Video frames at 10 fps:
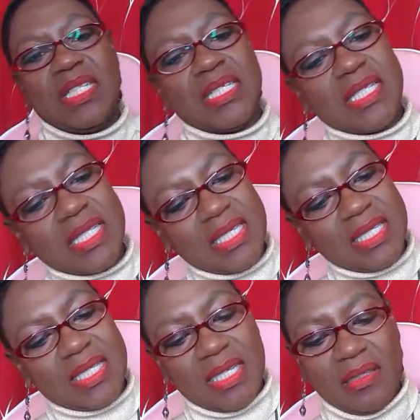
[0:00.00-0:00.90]
This is in
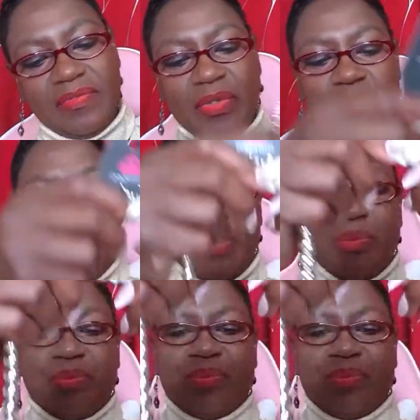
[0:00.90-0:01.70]
silver.